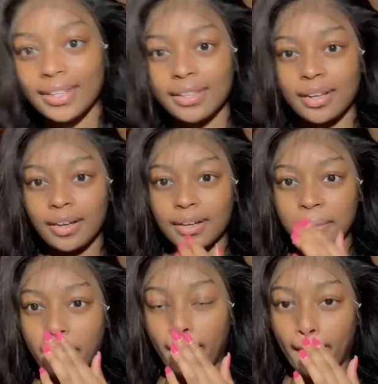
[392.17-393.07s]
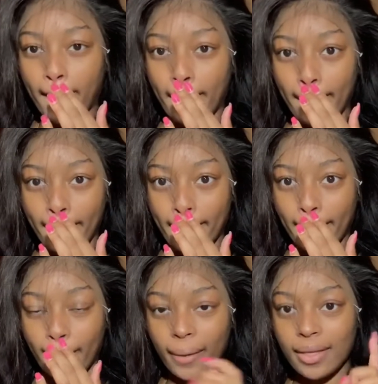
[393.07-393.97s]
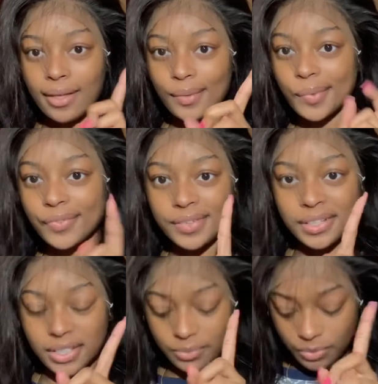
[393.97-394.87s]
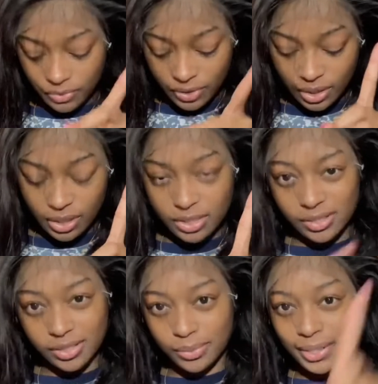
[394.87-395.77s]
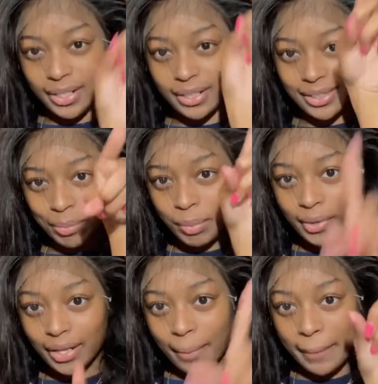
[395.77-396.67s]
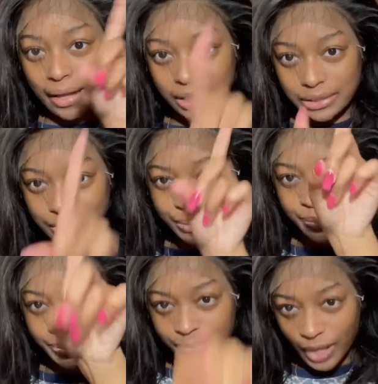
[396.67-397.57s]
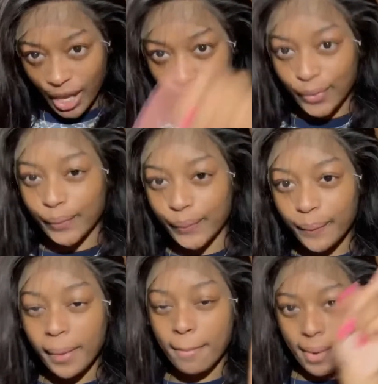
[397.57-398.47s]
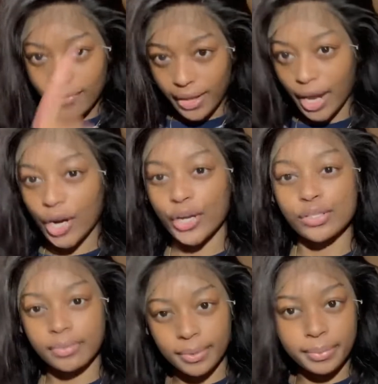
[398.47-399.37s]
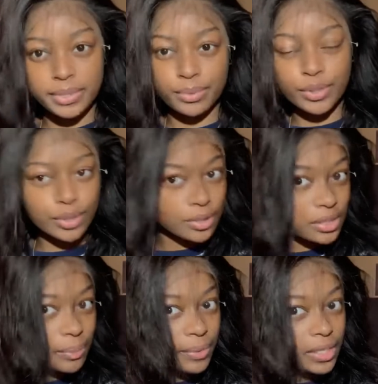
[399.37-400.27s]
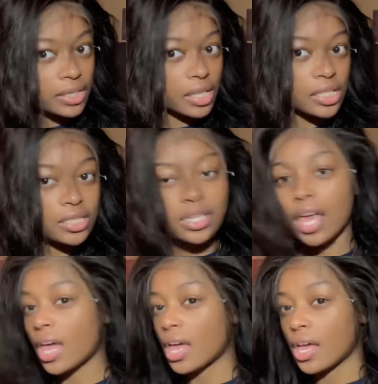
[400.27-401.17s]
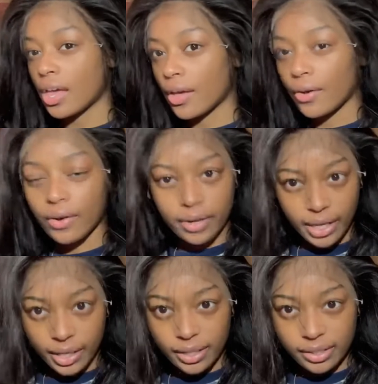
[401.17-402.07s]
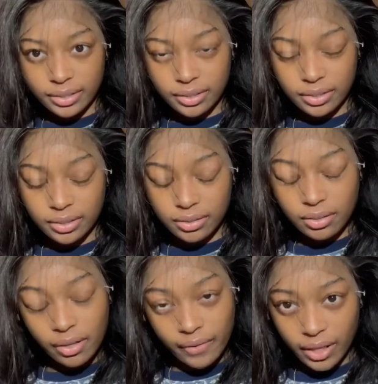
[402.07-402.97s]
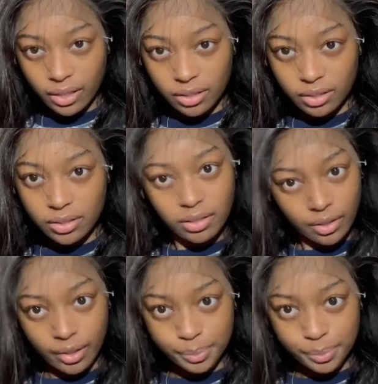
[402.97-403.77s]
y'all, we finna get into this wig. Let me plug up my hot comb and my flat iron so we can put some curls up in this and all that. All right, okay.